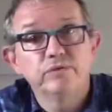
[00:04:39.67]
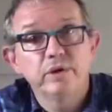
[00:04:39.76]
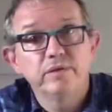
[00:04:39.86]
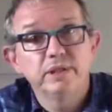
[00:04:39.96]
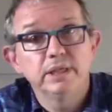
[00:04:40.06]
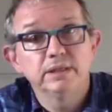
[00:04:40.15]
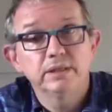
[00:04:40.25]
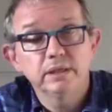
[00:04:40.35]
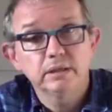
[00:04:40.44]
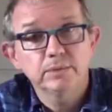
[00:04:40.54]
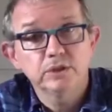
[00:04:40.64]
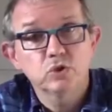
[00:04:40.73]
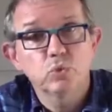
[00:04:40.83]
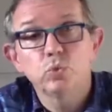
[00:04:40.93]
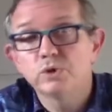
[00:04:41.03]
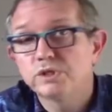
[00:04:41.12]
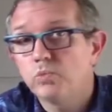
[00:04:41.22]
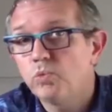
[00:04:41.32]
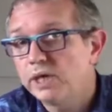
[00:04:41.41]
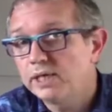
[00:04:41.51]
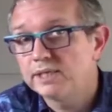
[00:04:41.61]
for Revit entitlements, or
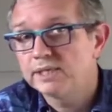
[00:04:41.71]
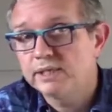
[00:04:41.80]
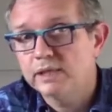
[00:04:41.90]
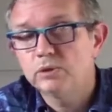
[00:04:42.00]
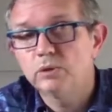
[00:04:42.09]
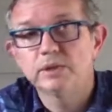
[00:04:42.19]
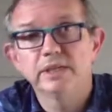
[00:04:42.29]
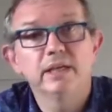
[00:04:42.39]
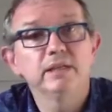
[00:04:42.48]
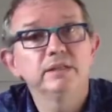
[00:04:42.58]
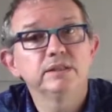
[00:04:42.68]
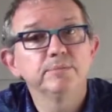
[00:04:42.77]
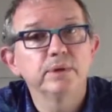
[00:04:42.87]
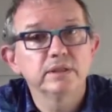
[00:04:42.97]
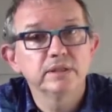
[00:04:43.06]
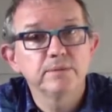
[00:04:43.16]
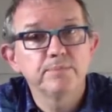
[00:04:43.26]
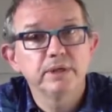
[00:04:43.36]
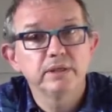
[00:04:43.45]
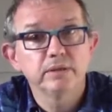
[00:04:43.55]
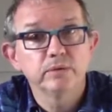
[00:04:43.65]
someone as a stakeholder that needs to
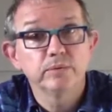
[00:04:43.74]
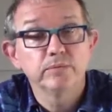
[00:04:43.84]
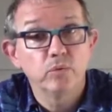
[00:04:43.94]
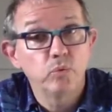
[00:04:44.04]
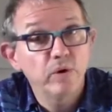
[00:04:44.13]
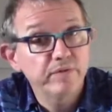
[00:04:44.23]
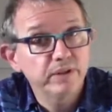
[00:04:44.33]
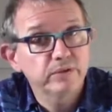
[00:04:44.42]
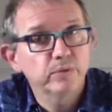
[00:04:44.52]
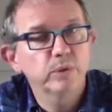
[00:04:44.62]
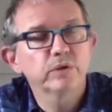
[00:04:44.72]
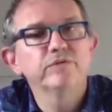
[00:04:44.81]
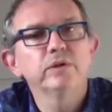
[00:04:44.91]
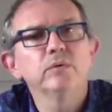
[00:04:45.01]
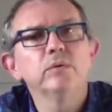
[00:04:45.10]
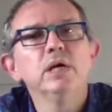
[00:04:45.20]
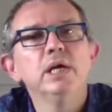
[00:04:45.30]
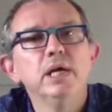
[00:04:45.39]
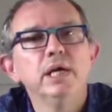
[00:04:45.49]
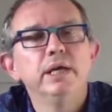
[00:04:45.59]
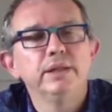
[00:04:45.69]
participate in the Revit workflow,
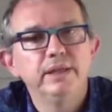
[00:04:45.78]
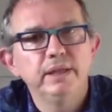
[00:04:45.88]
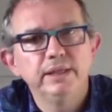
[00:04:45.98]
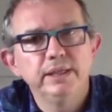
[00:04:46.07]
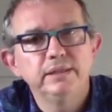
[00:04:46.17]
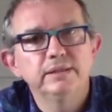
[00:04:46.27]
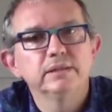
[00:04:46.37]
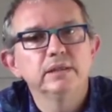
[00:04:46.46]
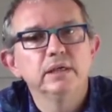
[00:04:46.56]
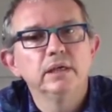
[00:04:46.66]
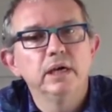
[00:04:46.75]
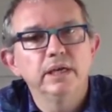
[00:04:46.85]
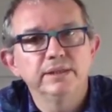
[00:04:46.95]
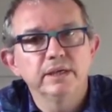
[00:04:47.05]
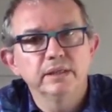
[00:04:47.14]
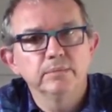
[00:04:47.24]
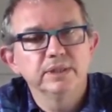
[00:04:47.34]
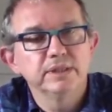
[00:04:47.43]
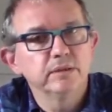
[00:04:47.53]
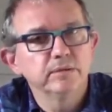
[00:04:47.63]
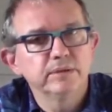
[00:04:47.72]
they'll need an entitlement.
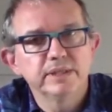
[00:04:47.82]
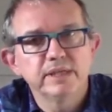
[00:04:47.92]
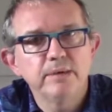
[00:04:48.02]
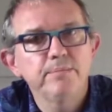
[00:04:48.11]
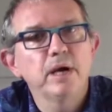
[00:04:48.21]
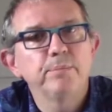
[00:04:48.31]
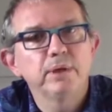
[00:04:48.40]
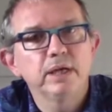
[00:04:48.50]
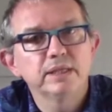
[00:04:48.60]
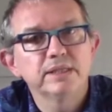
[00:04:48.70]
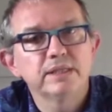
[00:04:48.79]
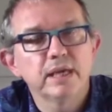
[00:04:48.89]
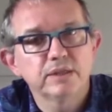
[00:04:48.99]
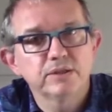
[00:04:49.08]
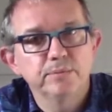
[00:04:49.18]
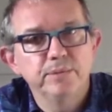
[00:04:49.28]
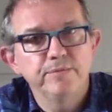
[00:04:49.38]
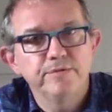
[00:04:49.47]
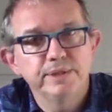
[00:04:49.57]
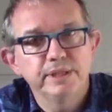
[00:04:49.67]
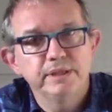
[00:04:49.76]
So the same applies as to BIM
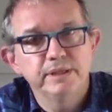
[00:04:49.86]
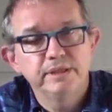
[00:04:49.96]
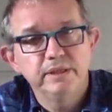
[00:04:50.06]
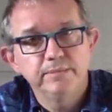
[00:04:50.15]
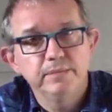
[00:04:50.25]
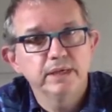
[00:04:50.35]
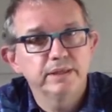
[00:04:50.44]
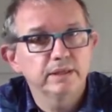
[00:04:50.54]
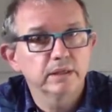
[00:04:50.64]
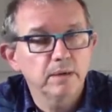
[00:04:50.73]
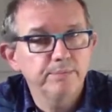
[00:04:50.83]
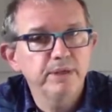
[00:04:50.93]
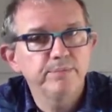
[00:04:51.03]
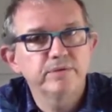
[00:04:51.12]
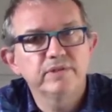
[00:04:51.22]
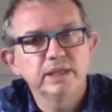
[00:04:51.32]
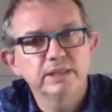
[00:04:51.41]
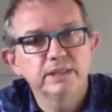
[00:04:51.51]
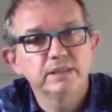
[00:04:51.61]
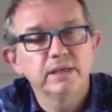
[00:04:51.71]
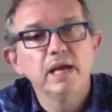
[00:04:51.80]
360 team. Either the company
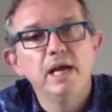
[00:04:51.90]
provides it,